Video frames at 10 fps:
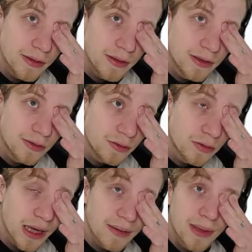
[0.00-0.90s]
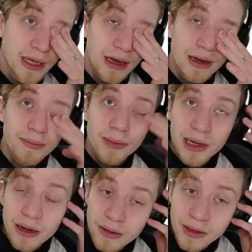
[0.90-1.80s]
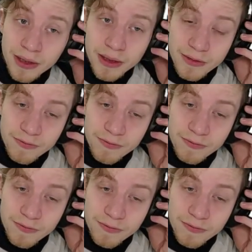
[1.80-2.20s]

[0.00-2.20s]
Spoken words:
You and me and the player. I